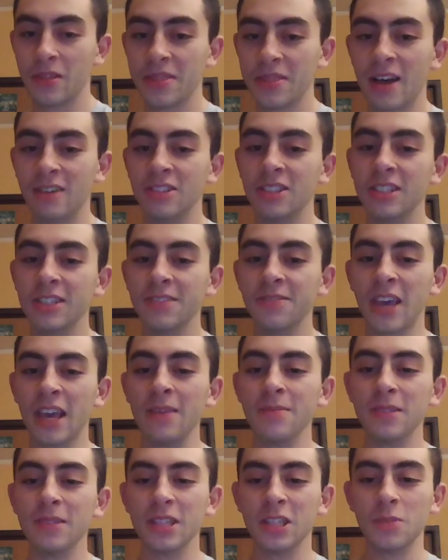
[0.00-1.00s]
with thousands of
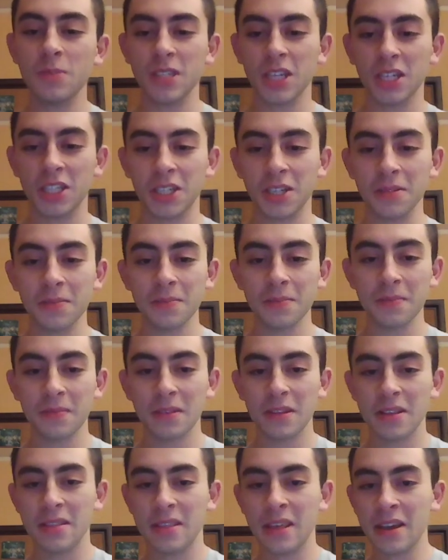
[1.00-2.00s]
games in this position,
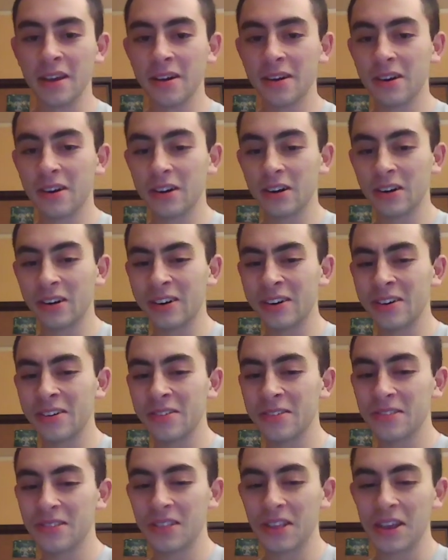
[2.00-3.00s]
there
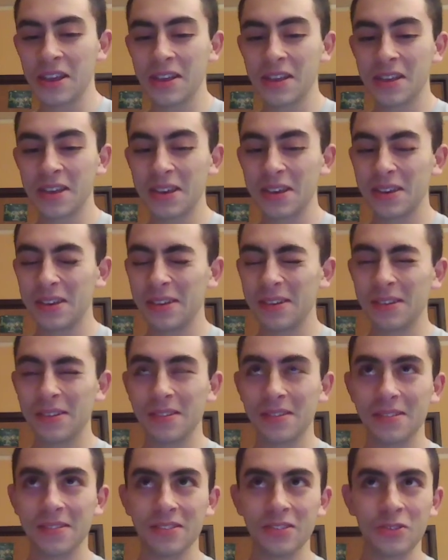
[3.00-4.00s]
are like
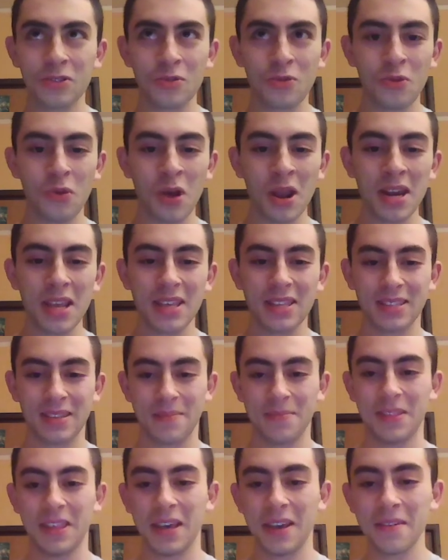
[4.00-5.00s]
20
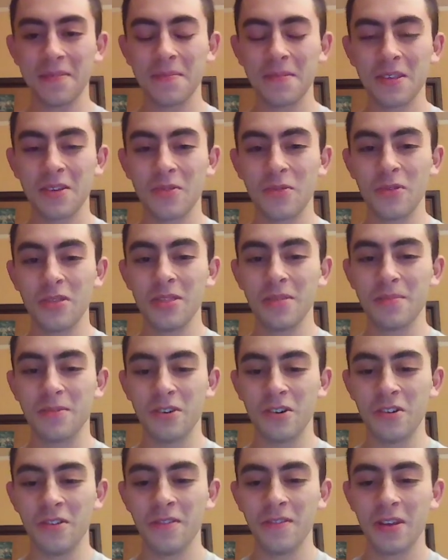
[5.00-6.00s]
something with the
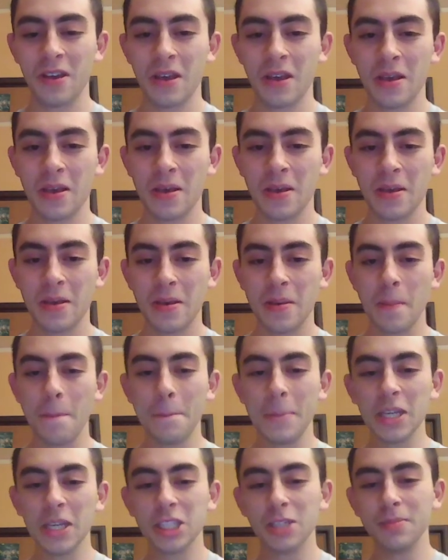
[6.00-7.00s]
move
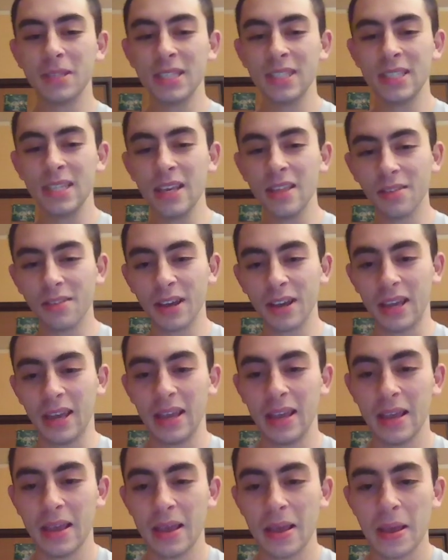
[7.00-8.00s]
bishop to
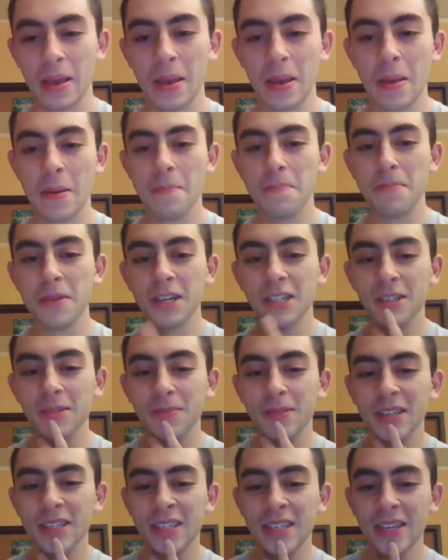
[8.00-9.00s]
d3.
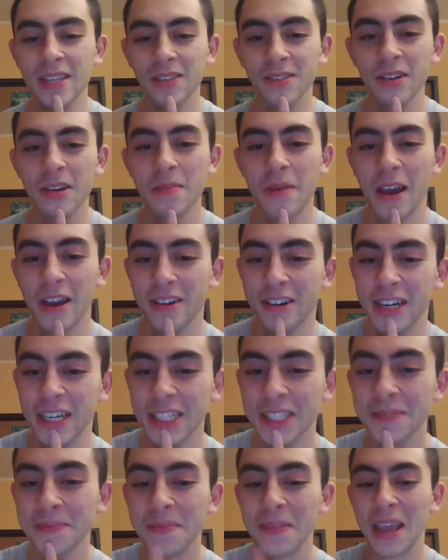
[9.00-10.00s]
Bishop to d3 by
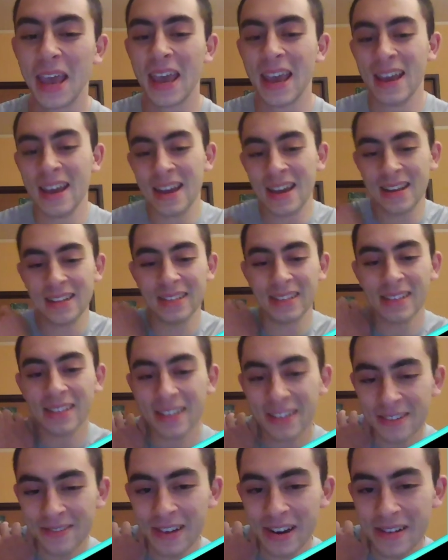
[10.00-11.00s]
Chris. And
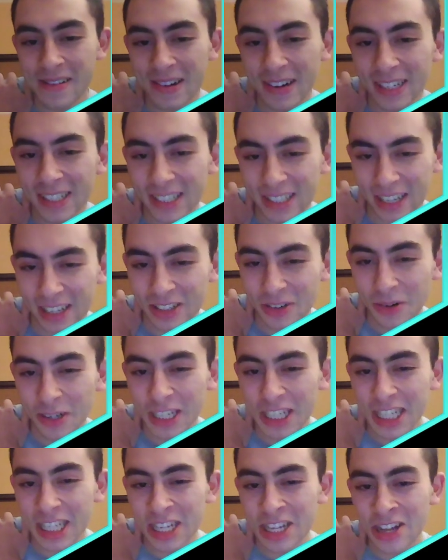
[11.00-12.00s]
this is very interesting. So
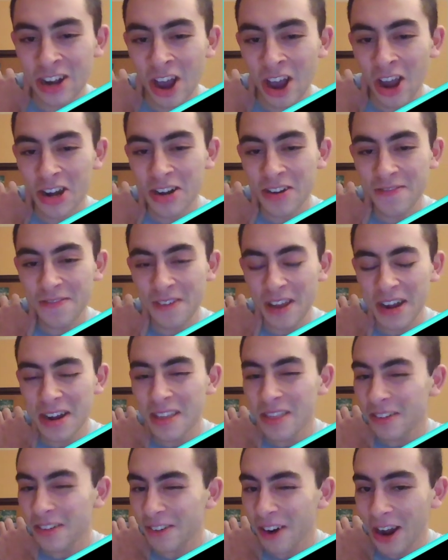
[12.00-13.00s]
we're just not
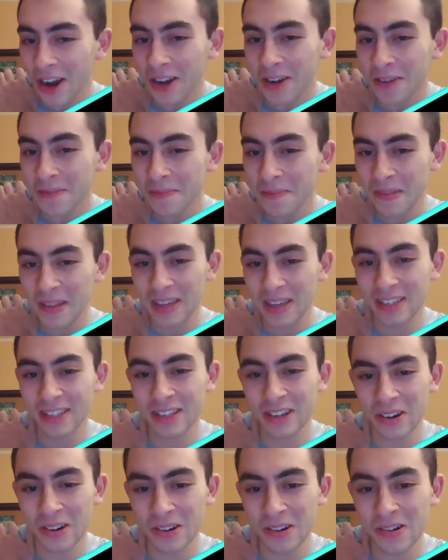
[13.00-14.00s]
defending the rook.
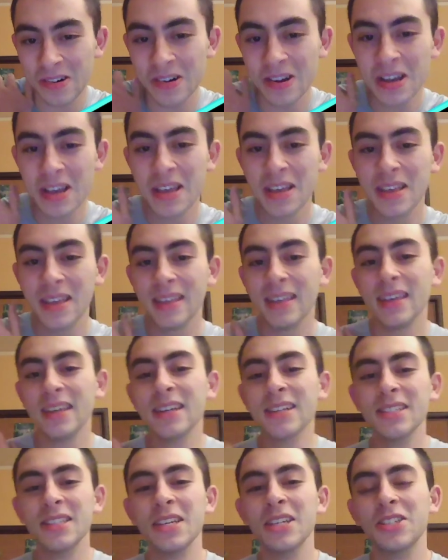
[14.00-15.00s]
So
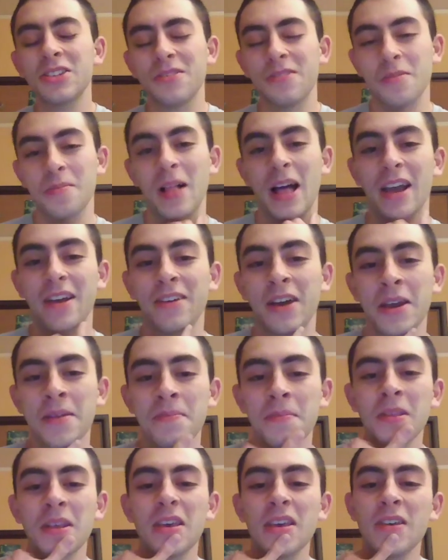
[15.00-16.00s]
here's the issue for black,
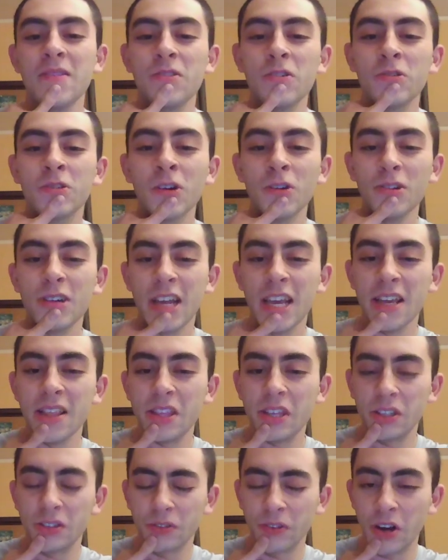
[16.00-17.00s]
right? If you don't
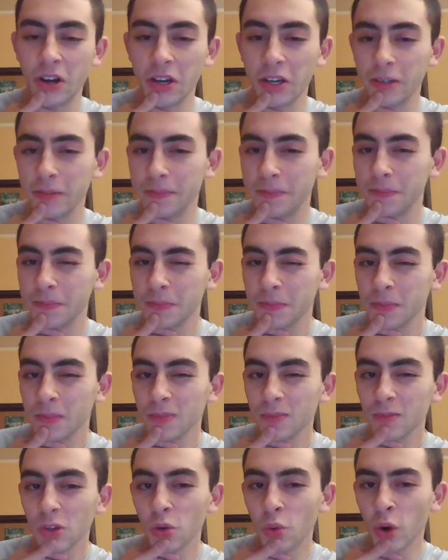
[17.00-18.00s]
take this rook,
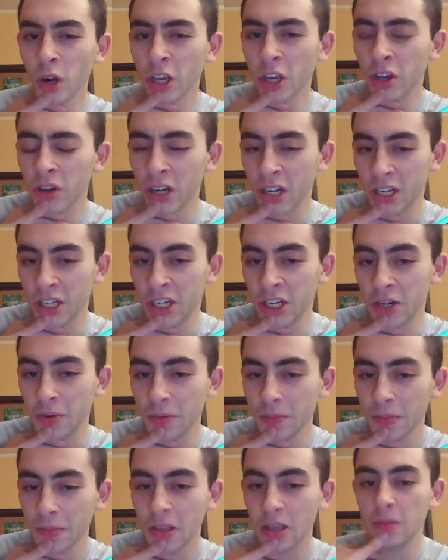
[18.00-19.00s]
what are you going to do?